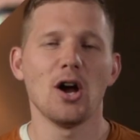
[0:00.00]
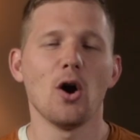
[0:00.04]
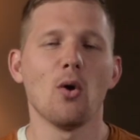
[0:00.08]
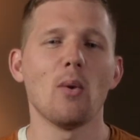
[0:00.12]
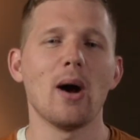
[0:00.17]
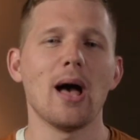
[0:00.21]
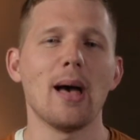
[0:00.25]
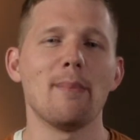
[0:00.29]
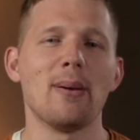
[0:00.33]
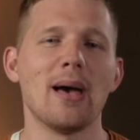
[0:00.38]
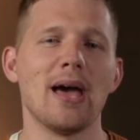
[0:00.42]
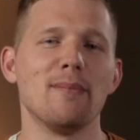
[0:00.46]

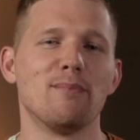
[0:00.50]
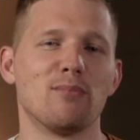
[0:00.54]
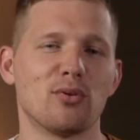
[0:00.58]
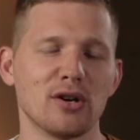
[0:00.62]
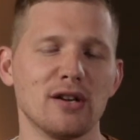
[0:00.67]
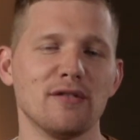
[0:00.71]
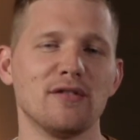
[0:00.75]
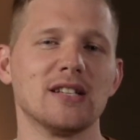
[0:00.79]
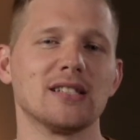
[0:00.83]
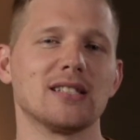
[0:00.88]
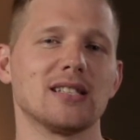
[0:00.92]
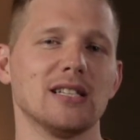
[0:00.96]
Webb had
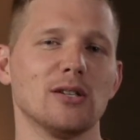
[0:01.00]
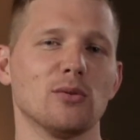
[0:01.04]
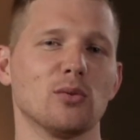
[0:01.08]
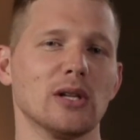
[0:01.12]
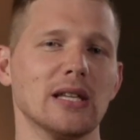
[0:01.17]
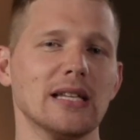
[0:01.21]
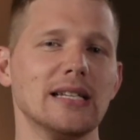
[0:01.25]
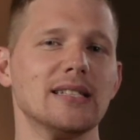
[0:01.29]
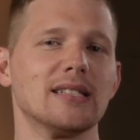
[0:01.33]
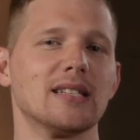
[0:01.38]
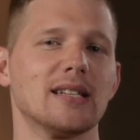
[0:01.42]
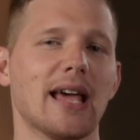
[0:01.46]
previously
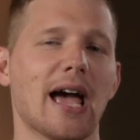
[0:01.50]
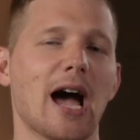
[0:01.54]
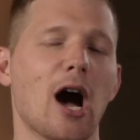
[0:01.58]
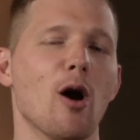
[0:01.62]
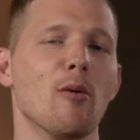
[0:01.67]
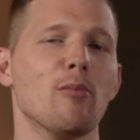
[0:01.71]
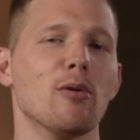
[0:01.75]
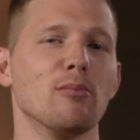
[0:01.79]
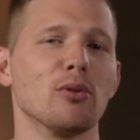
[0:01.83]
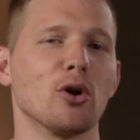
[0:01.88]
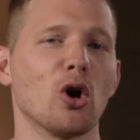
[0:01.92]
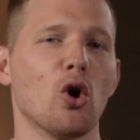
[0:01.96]
released an album